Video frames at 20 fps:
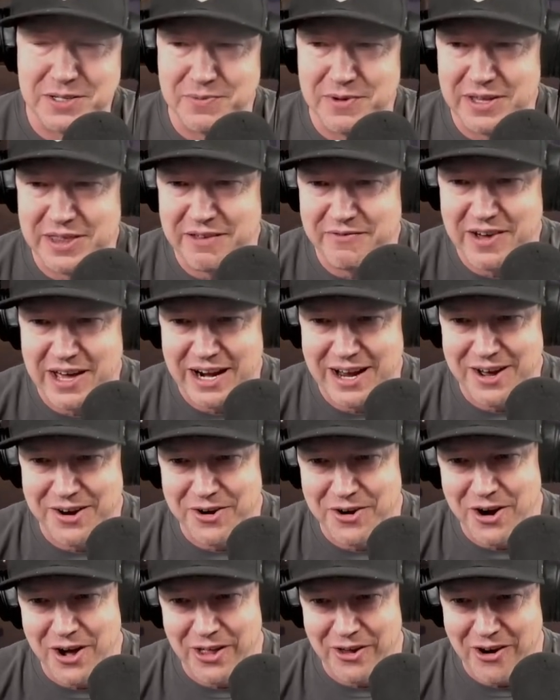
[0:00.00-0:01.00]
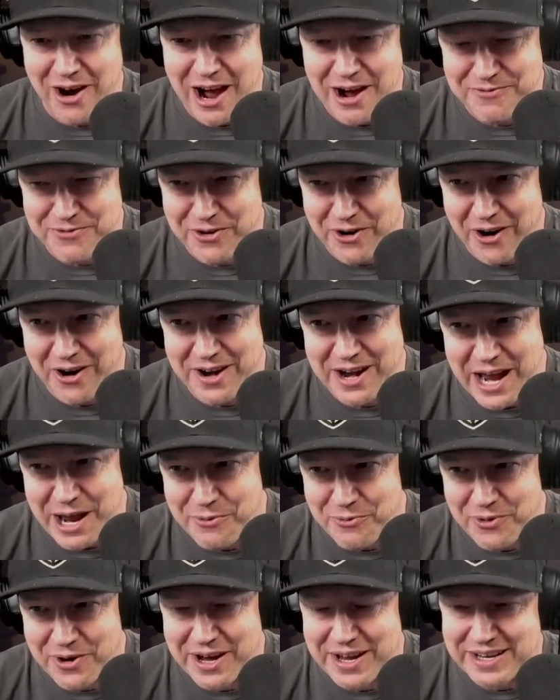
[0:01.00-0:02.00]
I mean, they've got a $100 offer on day
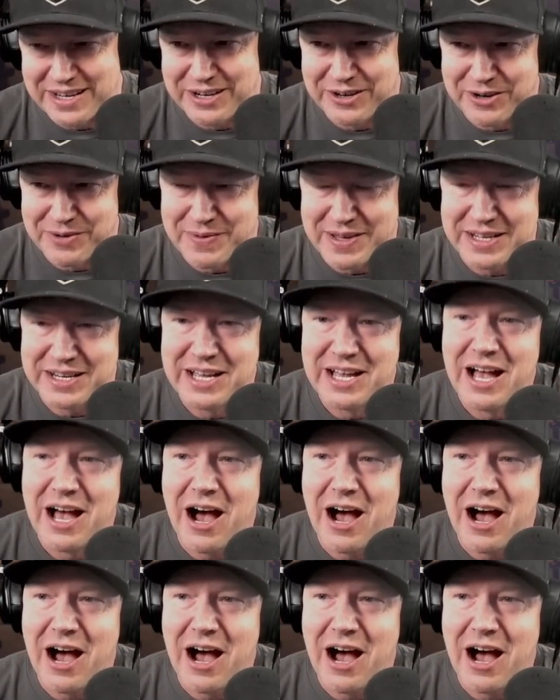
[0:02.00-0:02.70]
one. You know what I mean?